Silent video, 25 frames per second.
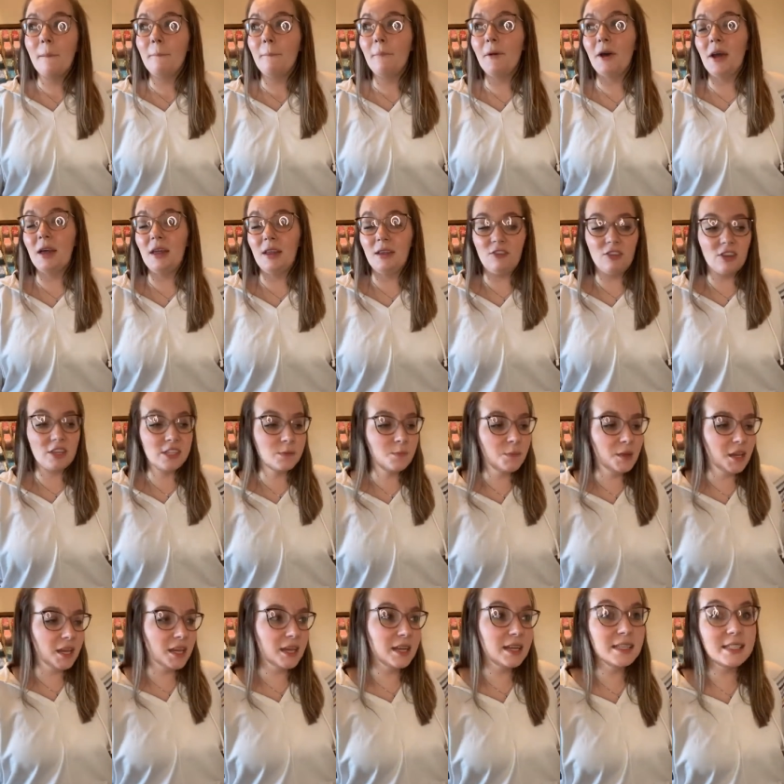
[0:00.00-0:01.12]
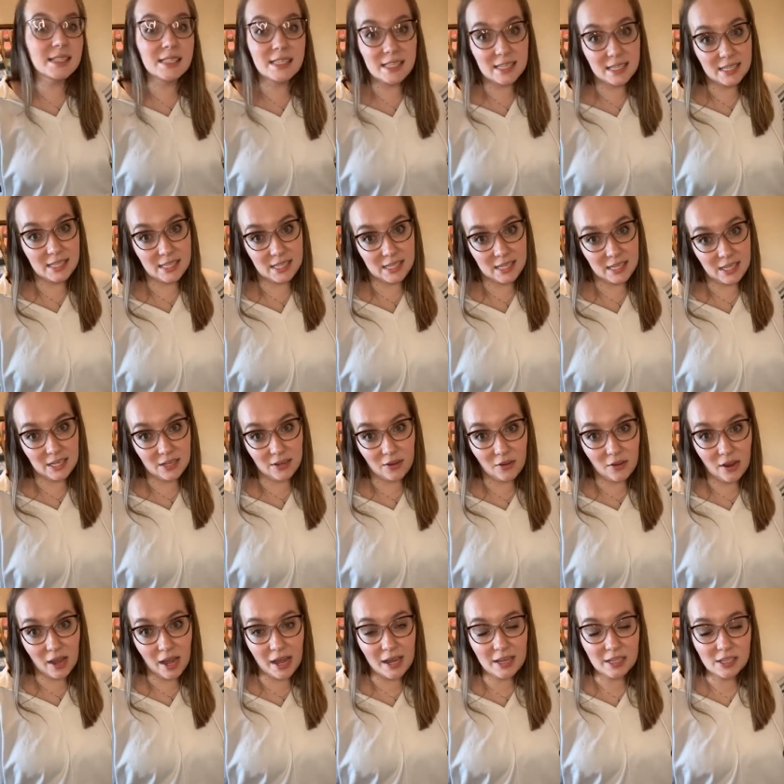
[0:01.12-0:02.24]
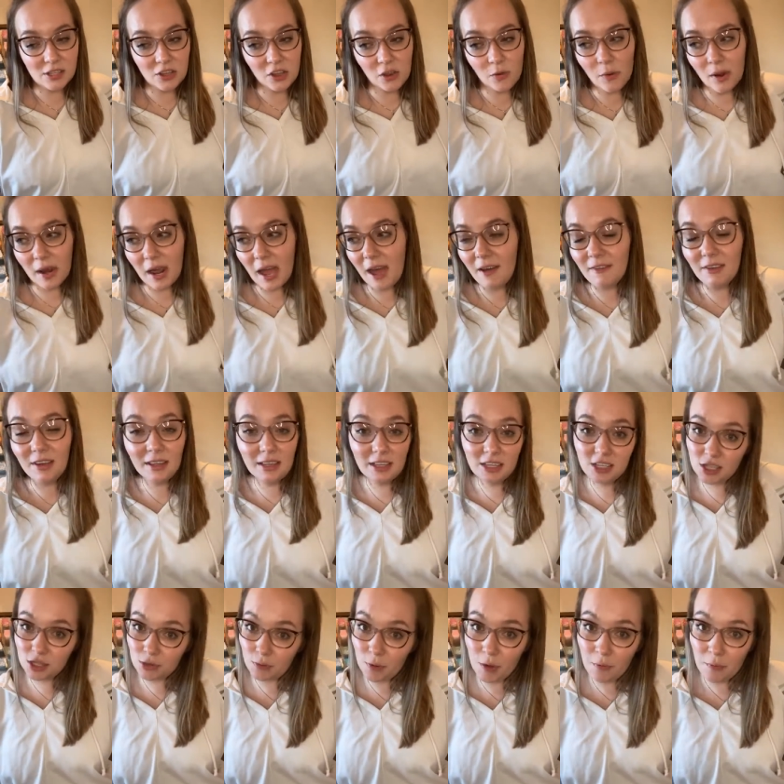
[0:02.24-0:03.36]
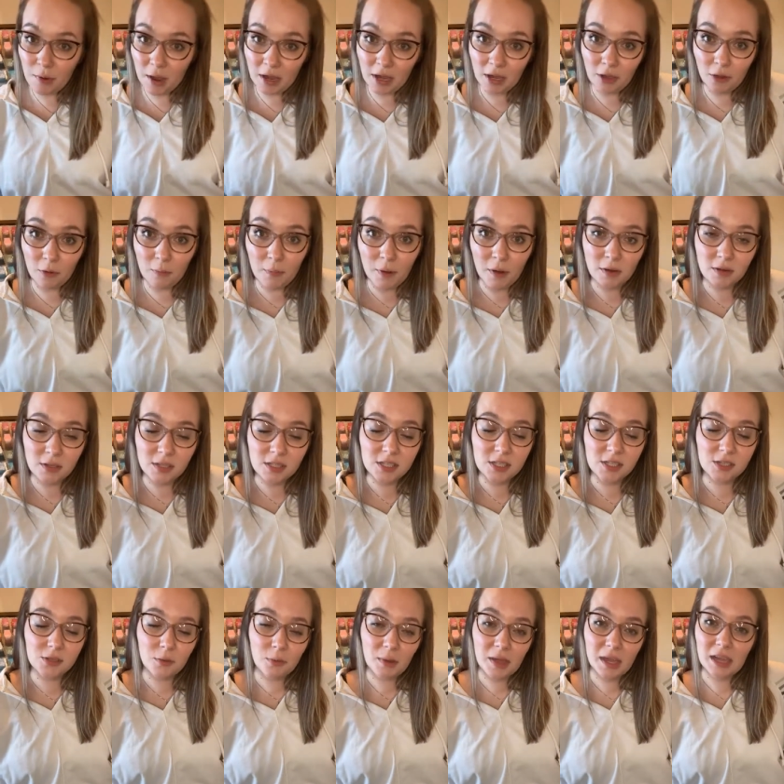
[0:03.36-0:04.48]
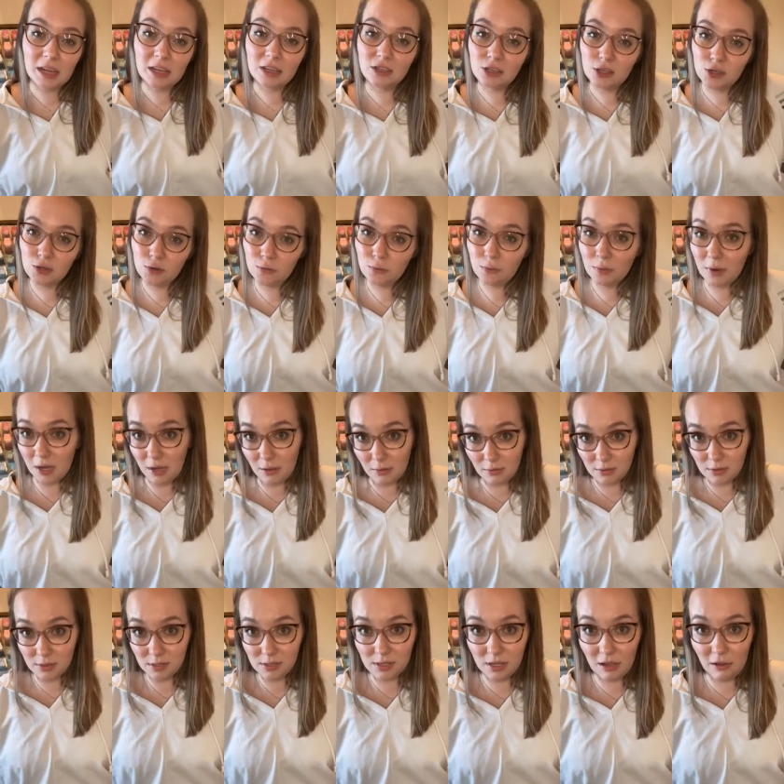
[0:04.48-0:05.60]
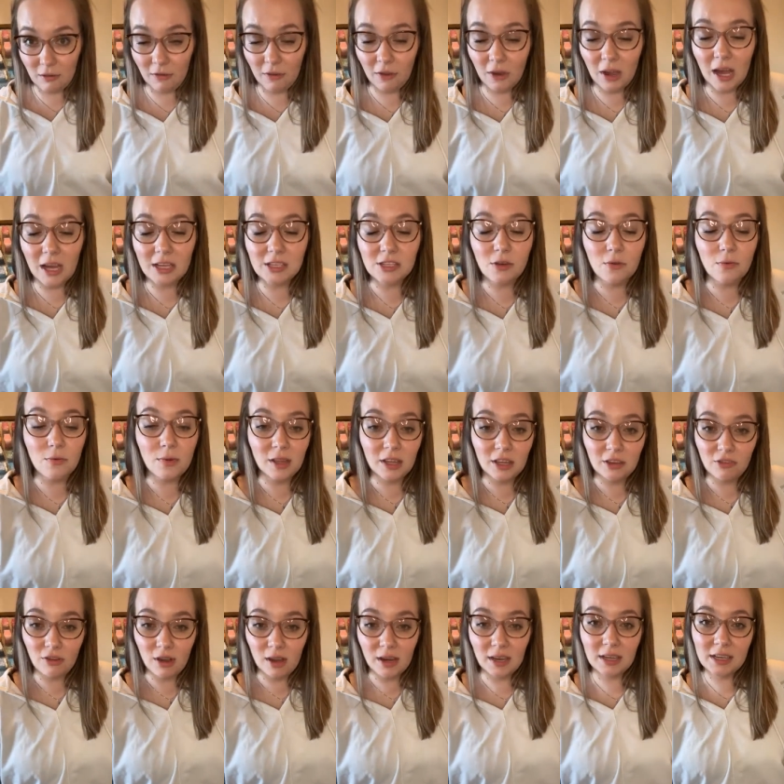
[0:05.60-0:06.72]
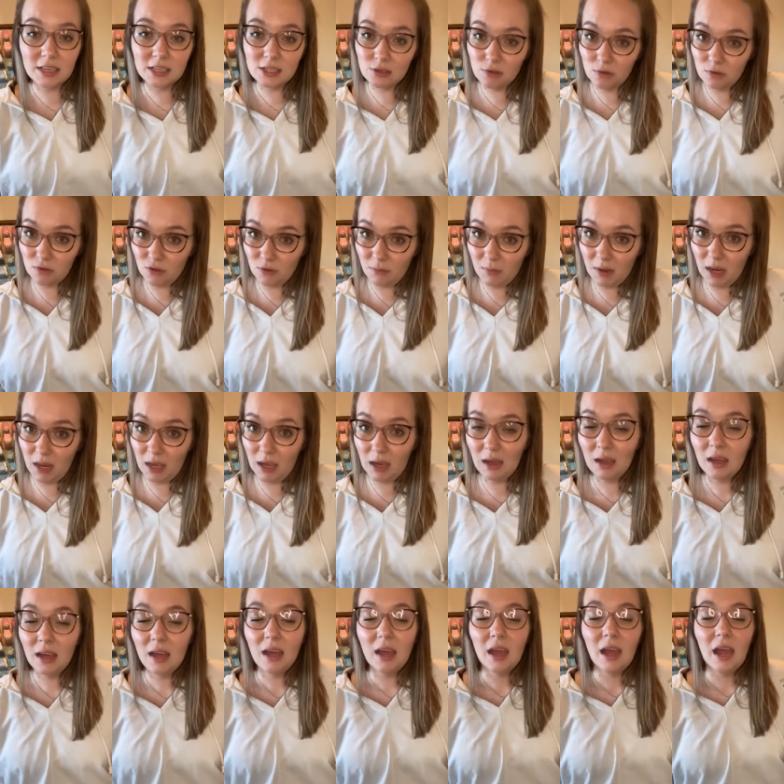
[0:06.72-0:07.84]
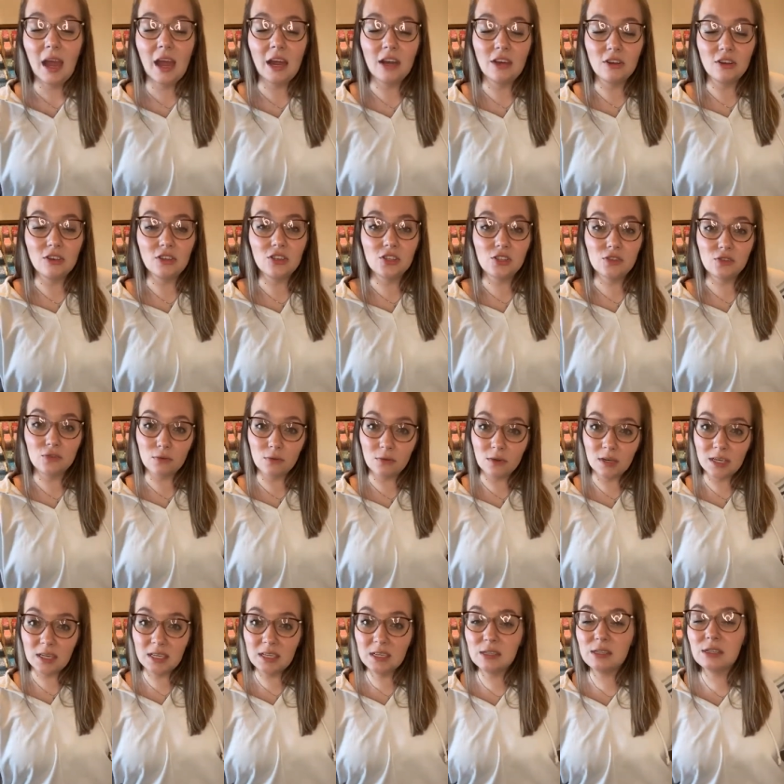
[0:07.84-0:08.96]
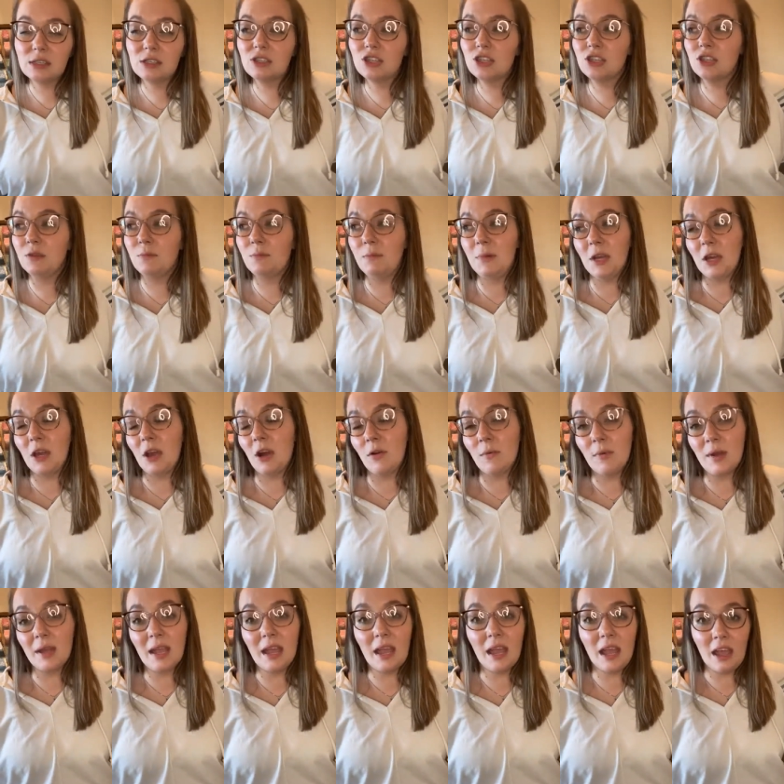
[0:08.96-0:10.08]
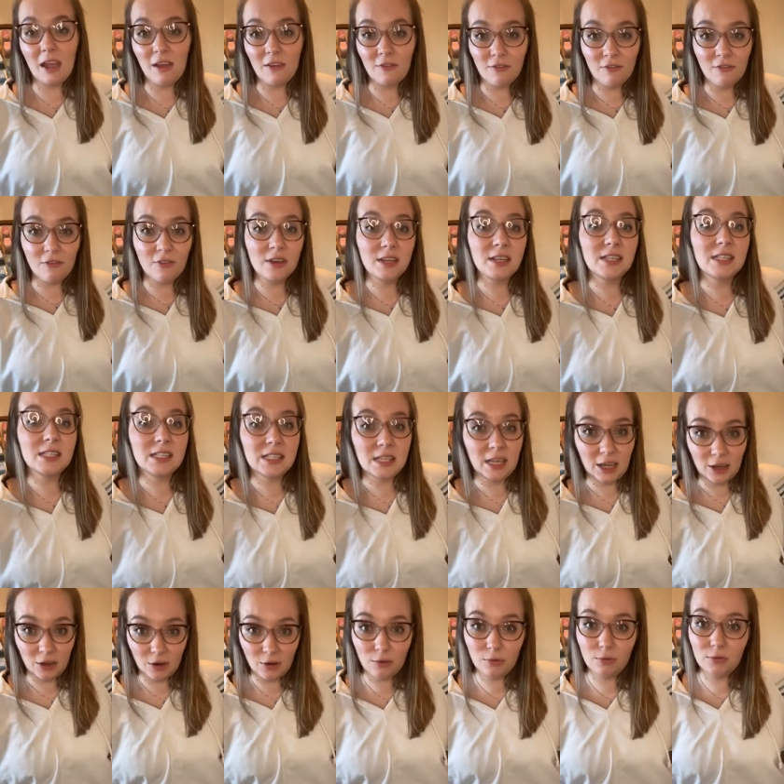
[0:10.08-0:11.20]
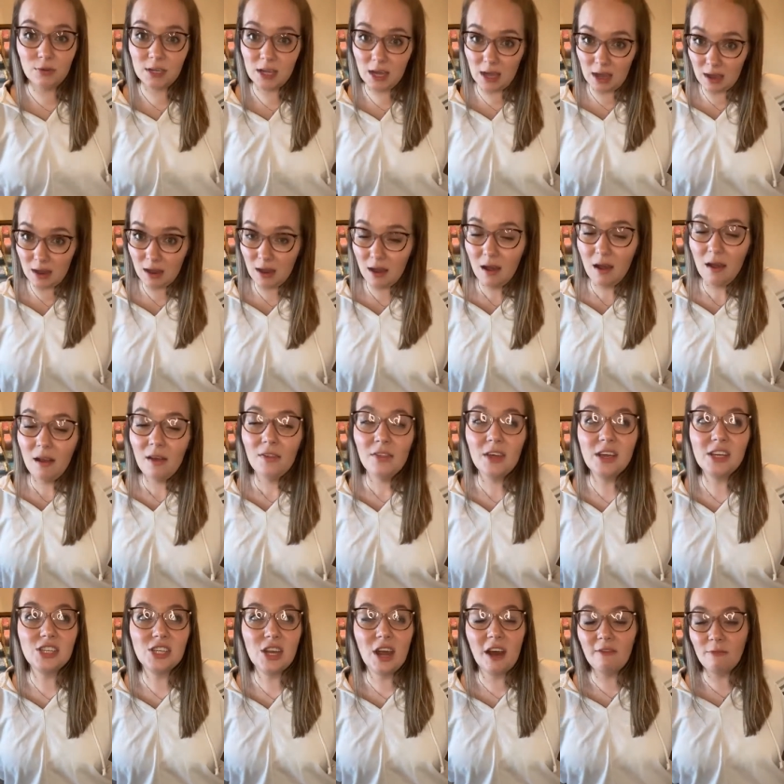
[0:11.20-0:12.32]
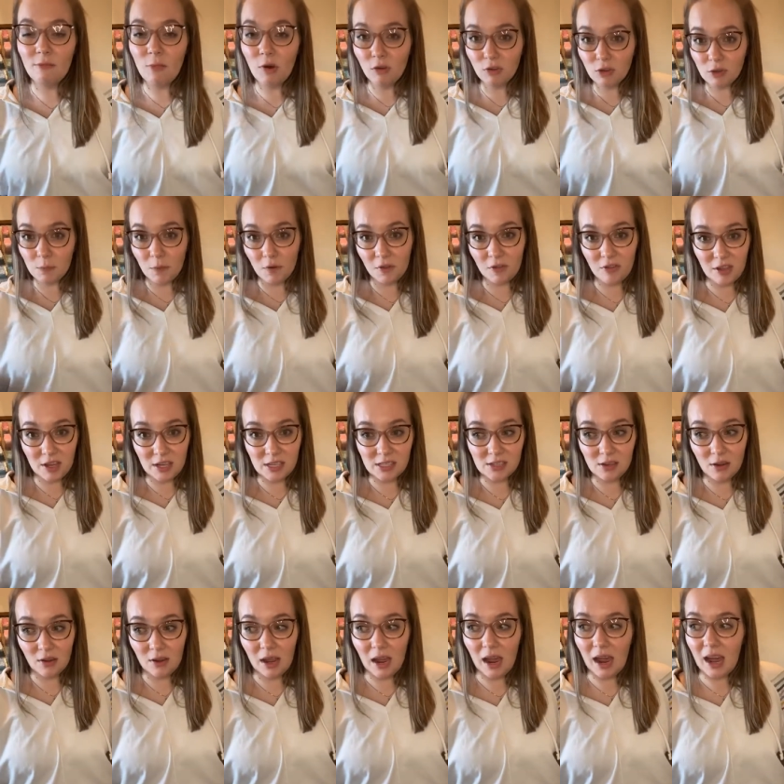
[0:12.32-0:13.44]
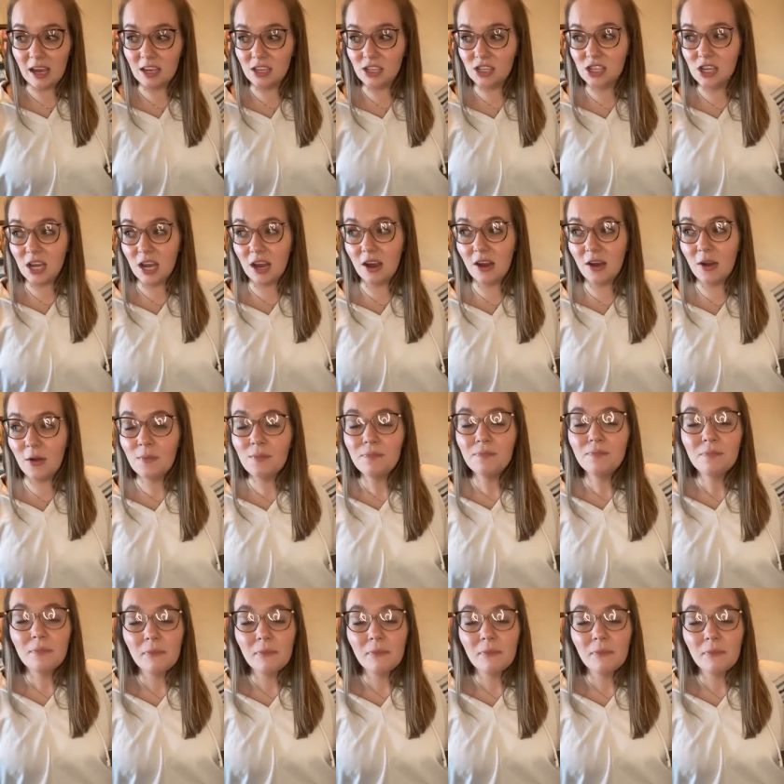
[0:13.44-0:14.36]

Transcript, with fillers: but just being consistent, okay? So you wanna have at least three regular posts a week and two reels if you guys are really trying to get social media. And your stories should be going every single day. They should have multiple things on it. I share